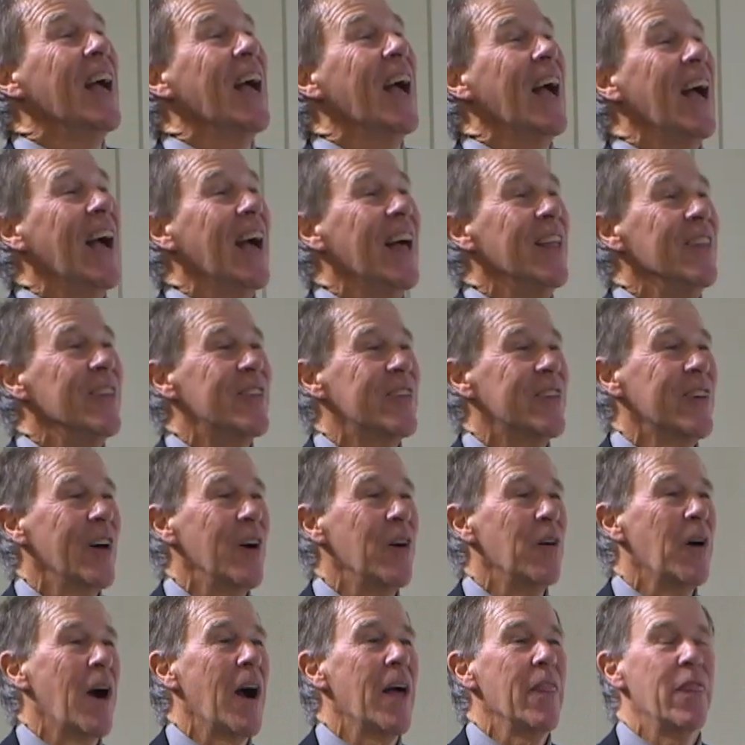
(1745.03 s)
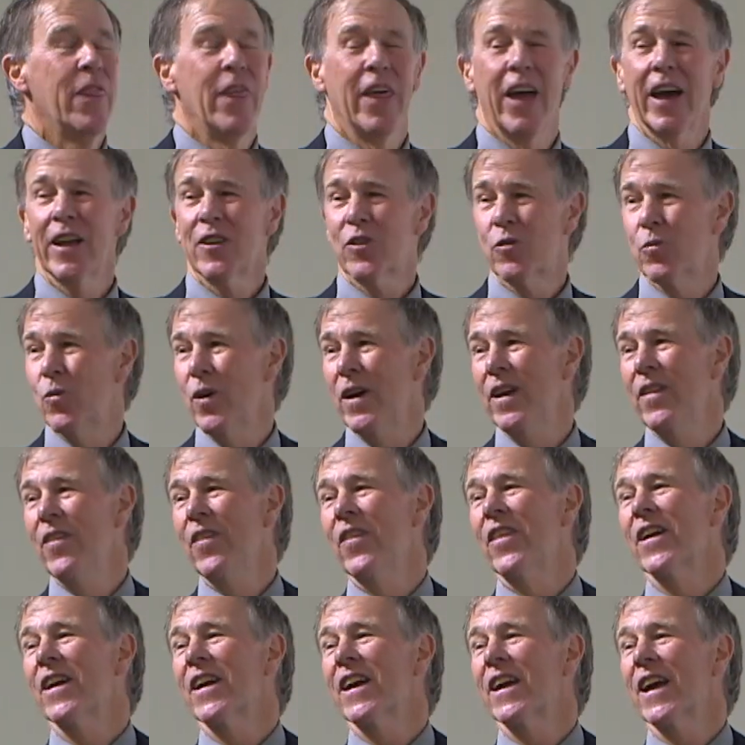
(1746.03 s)
And so that's
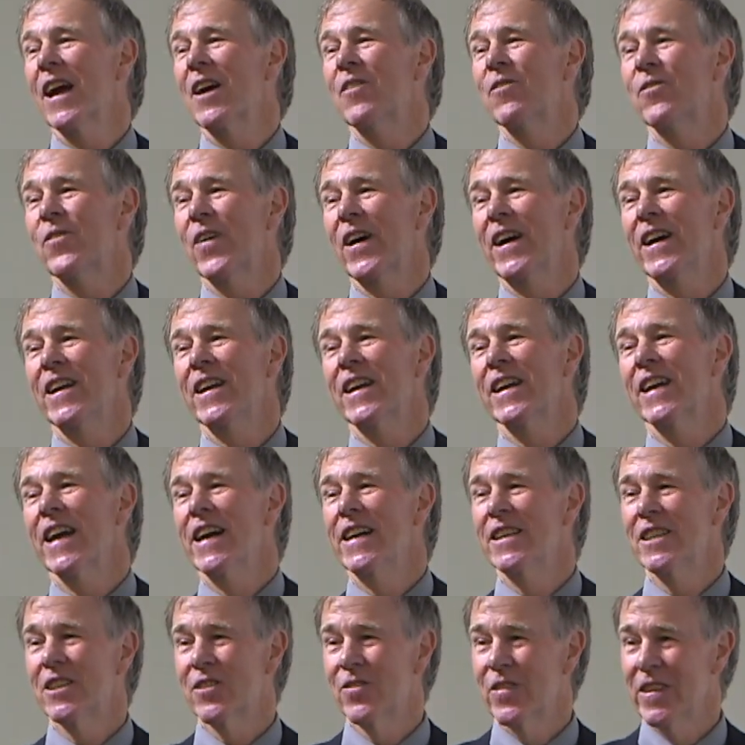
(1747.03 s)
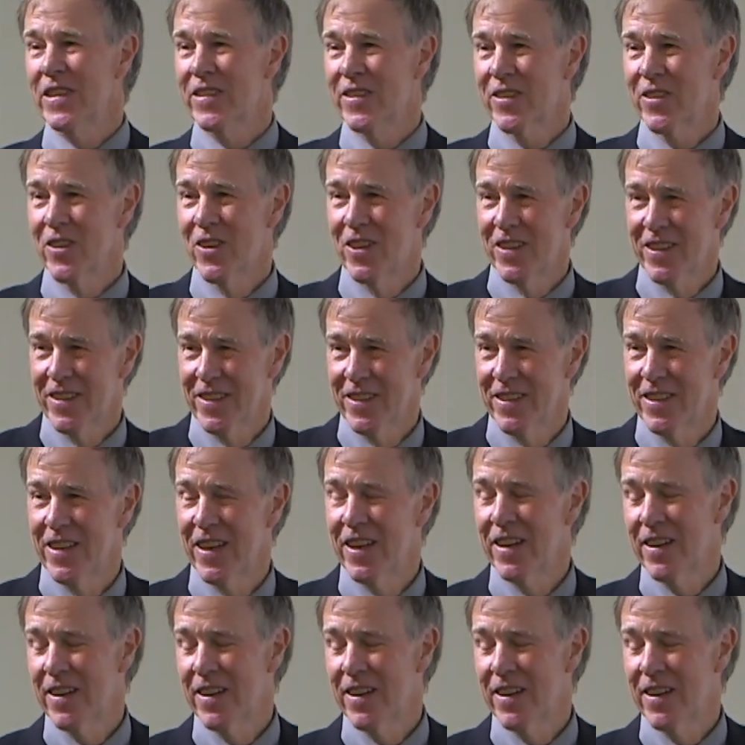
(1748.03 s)
when the campaign against me started.